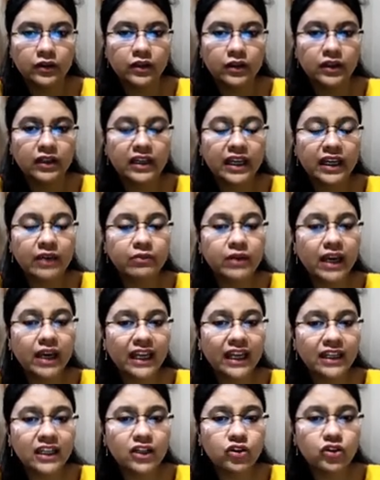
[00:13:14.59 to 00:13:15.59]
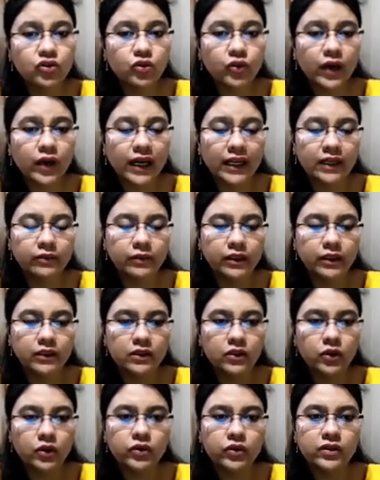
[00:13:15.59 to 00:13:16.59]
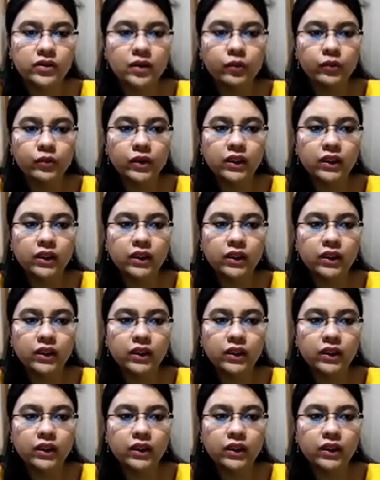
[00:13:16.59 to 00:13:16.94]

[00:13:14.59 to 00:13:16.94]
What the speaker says: Name any two elements whose symbol